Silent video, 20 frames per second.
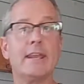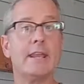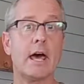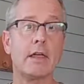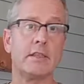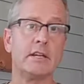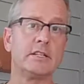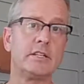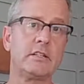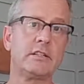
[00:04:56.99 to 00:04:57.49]
Now
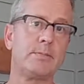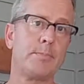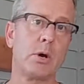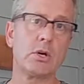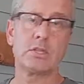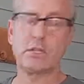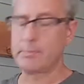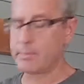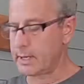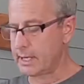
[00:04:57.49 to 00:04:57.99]
this is
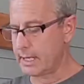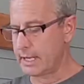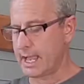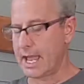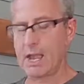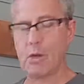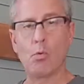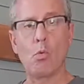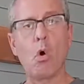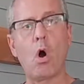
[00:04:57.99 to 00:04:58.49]
supposed to be
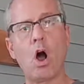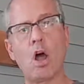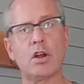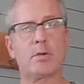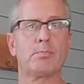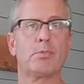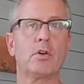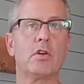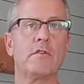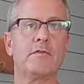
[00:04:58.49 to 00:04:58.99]
a
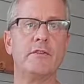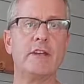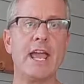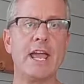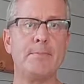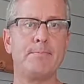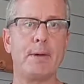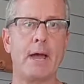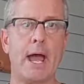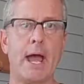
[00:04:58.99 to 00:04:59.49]
waterproof
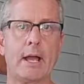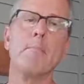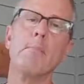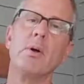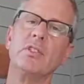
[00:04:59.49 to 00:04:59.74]
day pack,